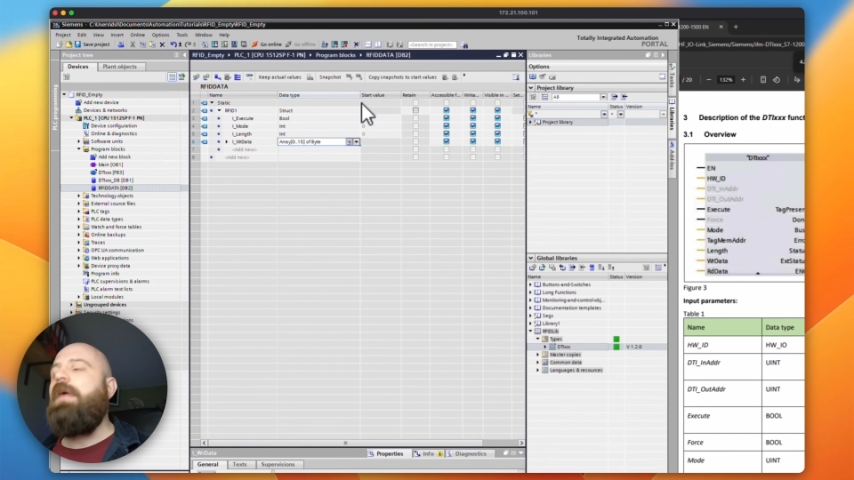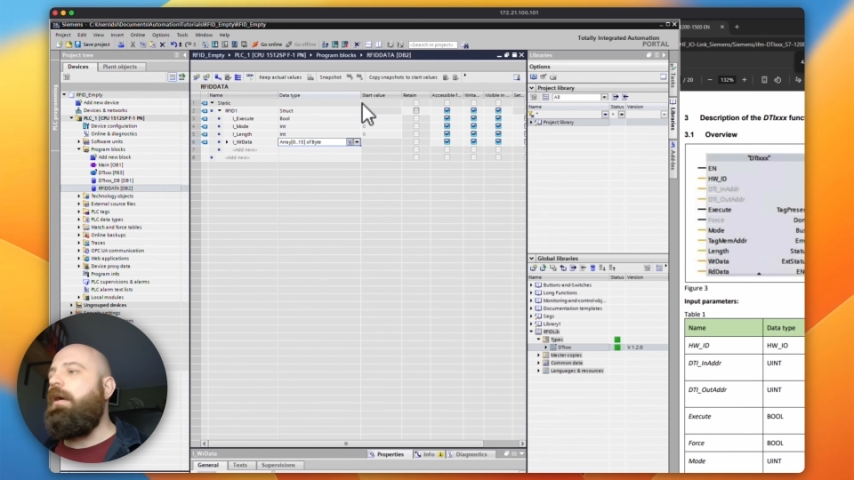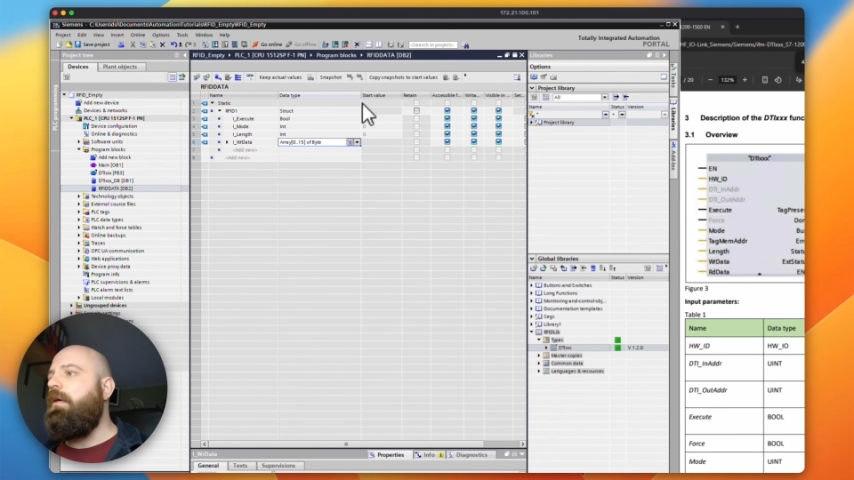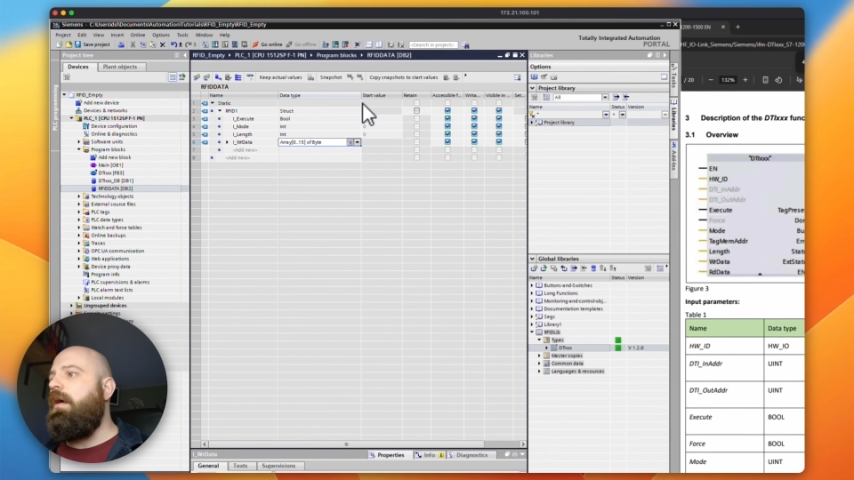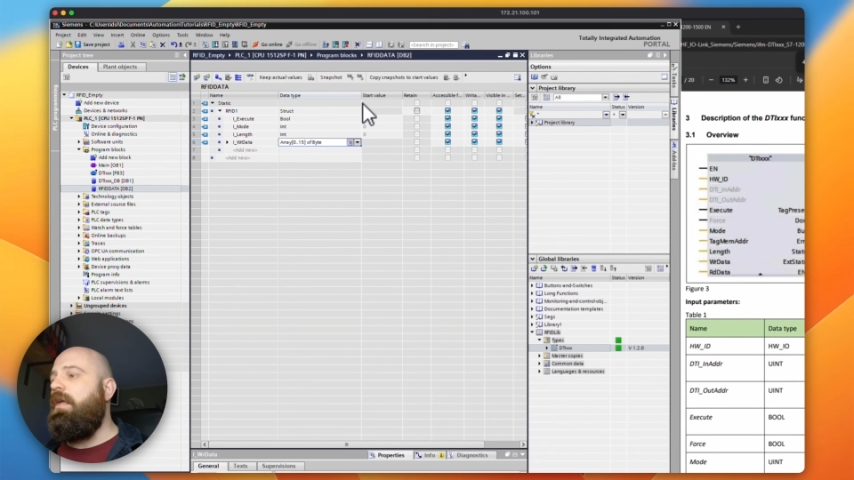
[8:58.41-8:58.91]

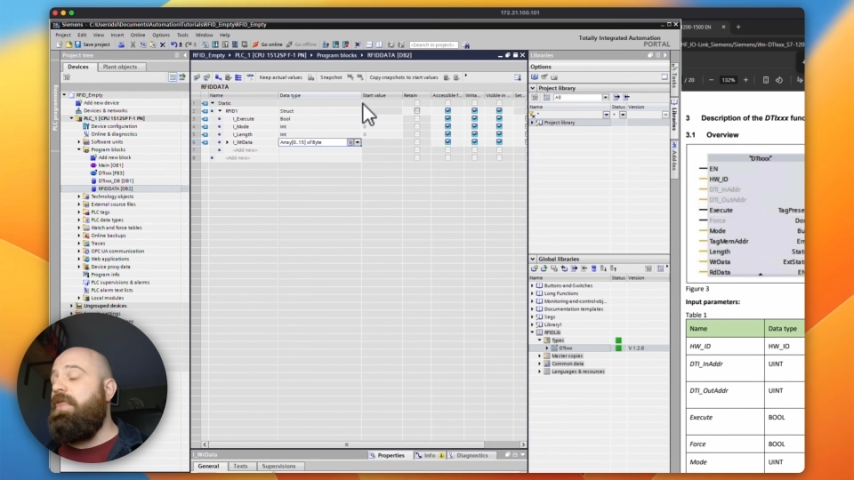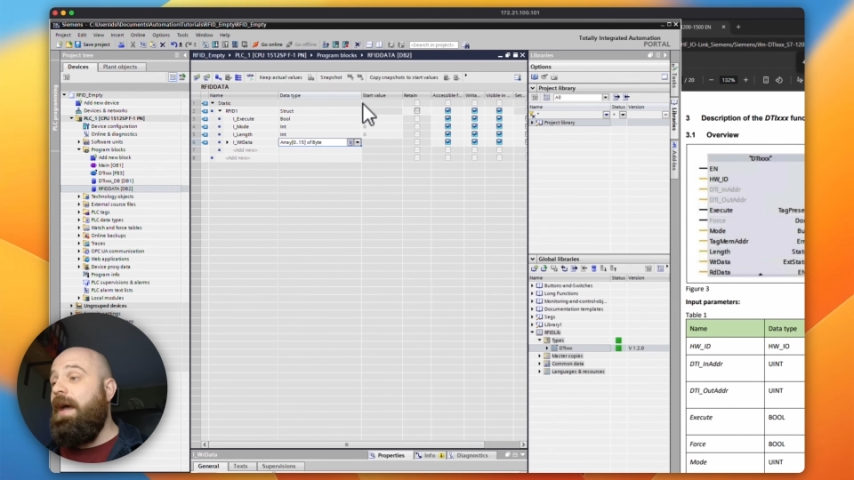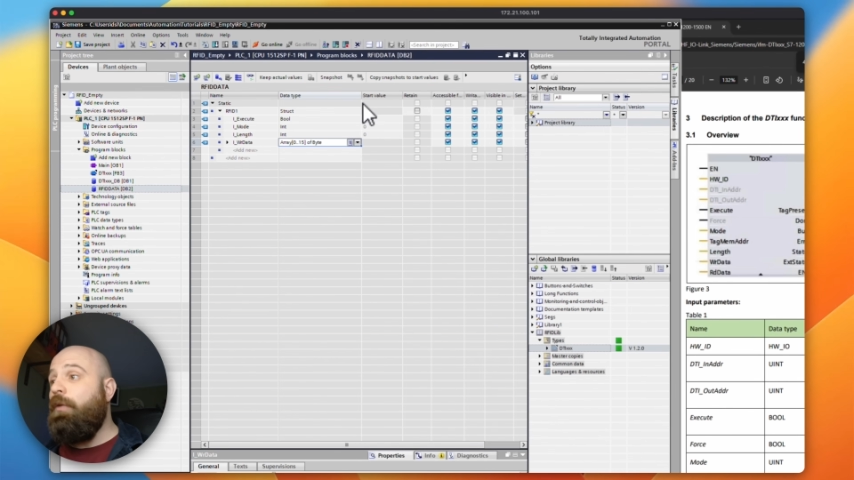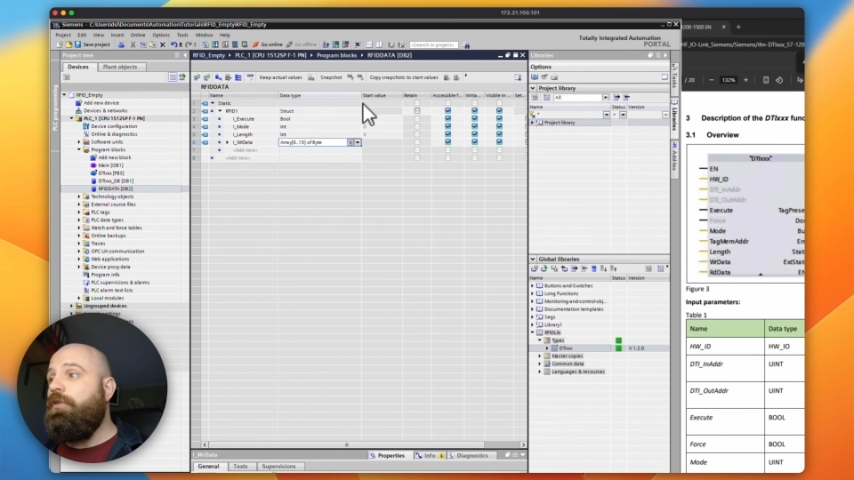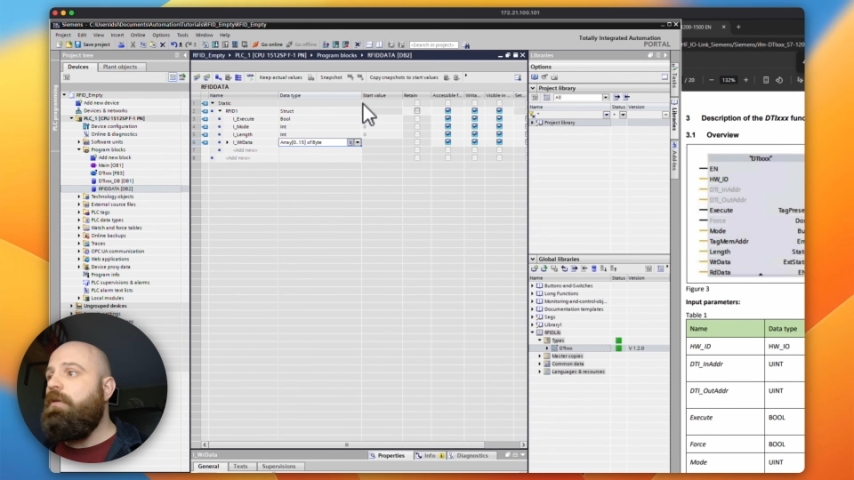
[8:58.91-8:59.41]
wrote
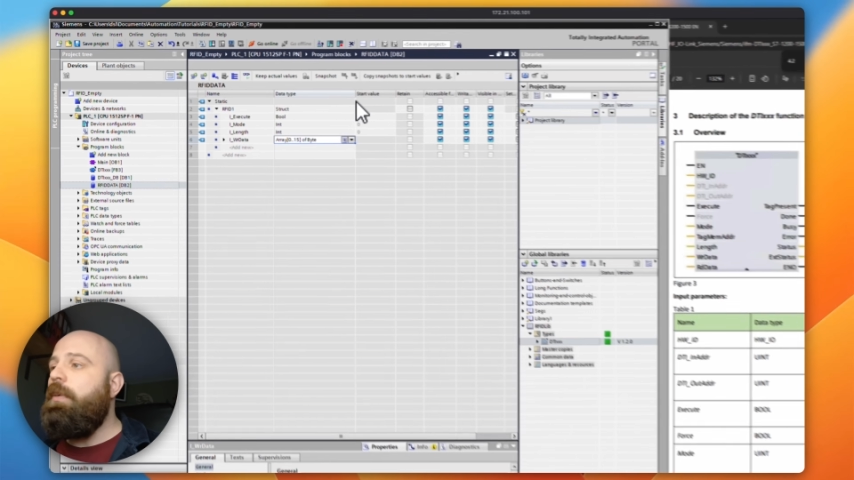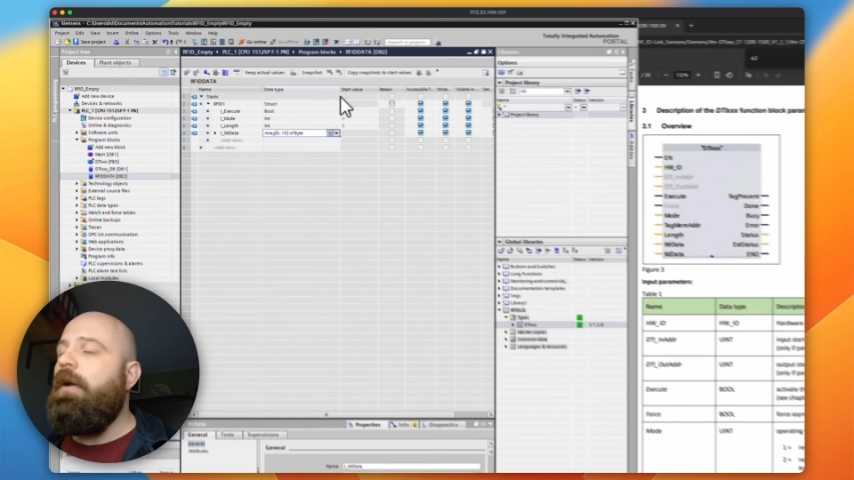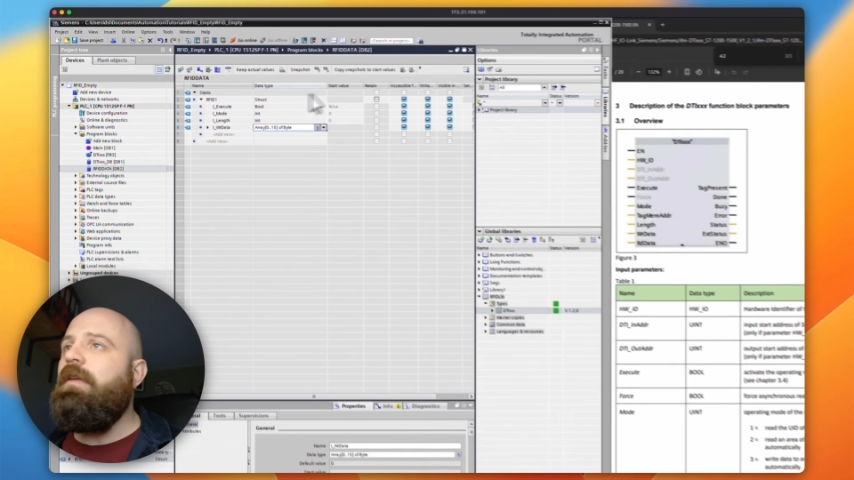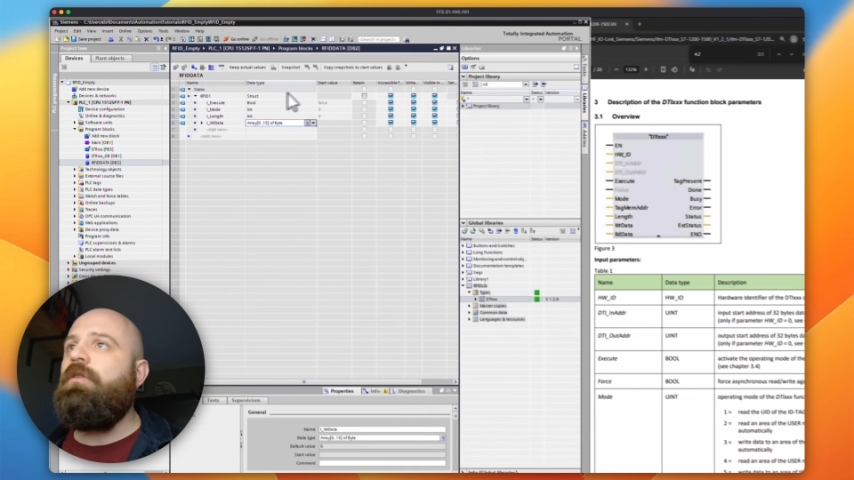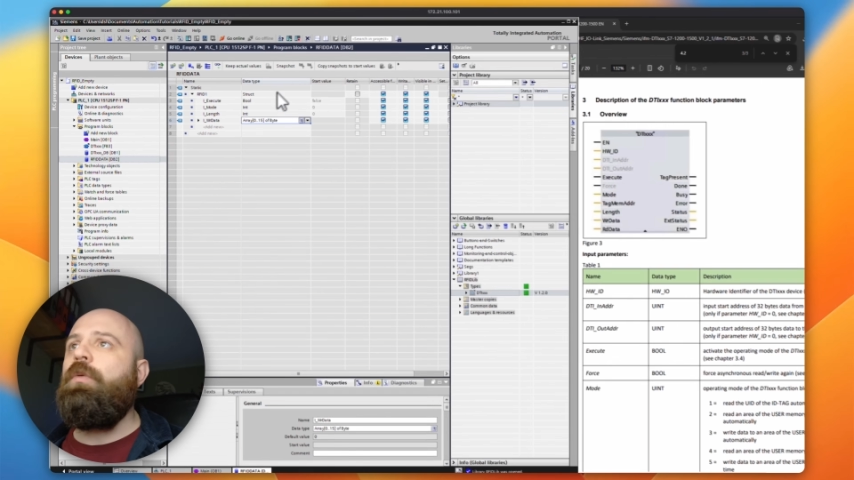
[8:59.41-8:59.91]
1,000 bytes.